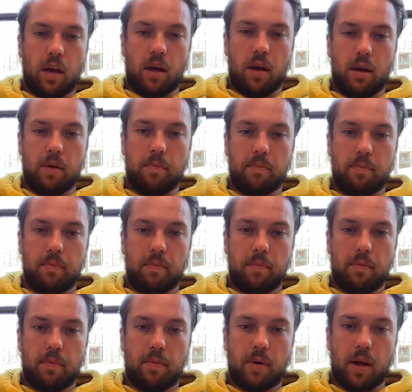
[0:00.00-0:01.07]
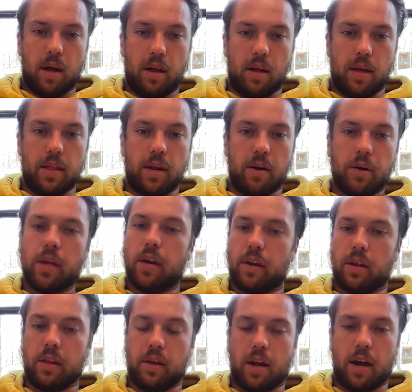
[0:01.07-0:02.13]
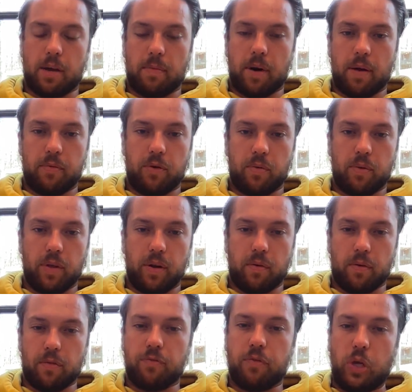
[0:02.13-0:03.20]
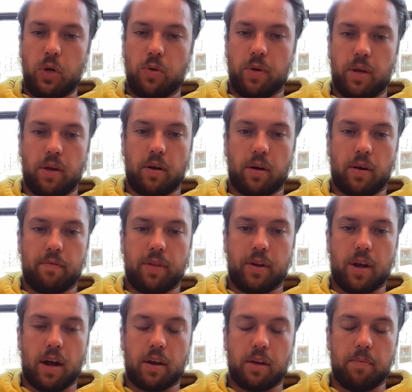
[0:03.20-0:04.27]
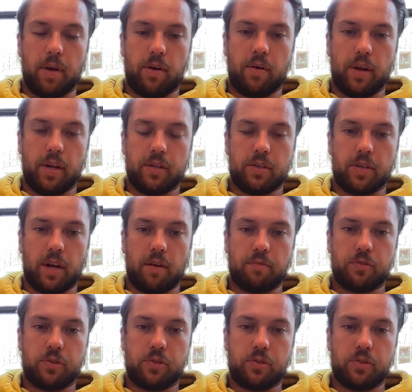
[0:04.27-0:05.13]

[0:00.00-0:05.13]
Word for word: Um, uh, and then I'll get into the documentary. I'm doing really a review here of the documentary itself.